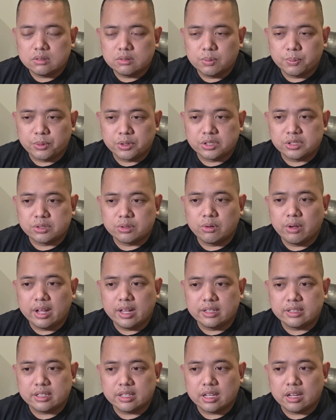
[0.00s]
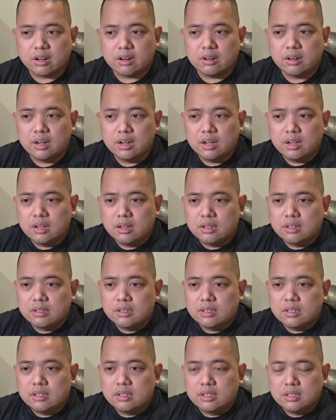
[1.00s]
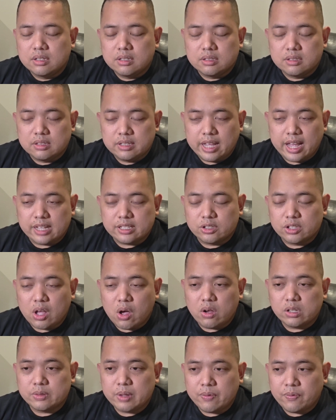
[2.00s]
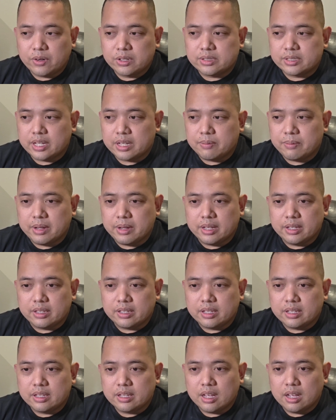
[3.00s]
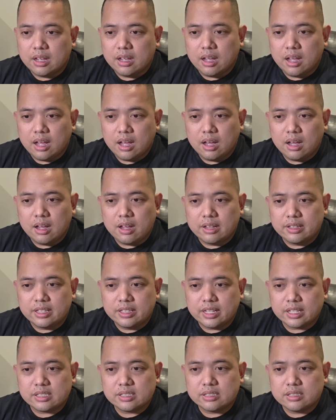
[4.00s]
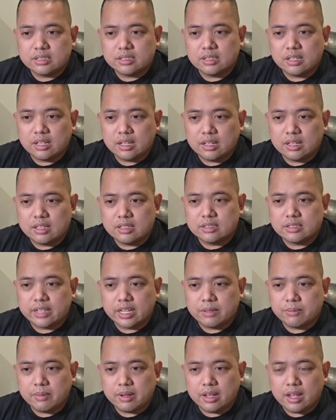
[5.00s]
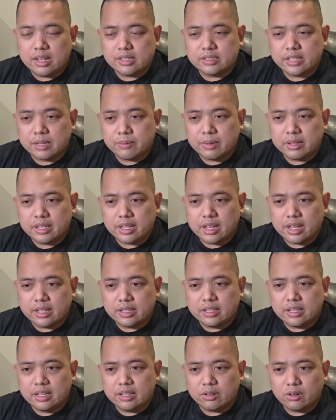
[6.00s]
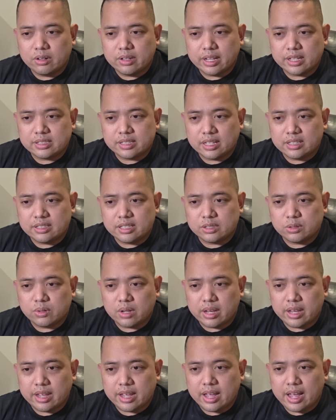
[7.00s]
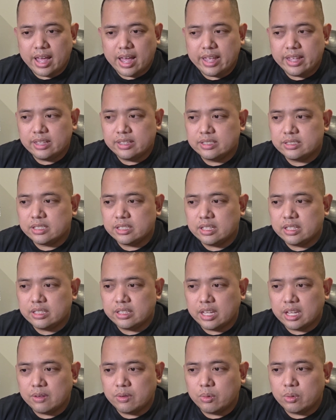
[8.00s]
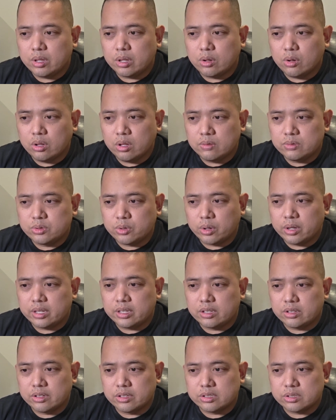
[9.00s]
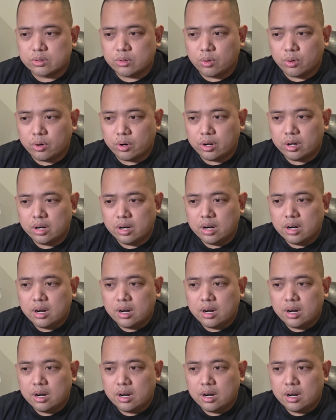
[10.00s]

pursue healthcare. Yeah, so that was my first statement. The next statement that I did, or next sentence, I enlisted in the Navy with the goal of joining the Nurse Corps,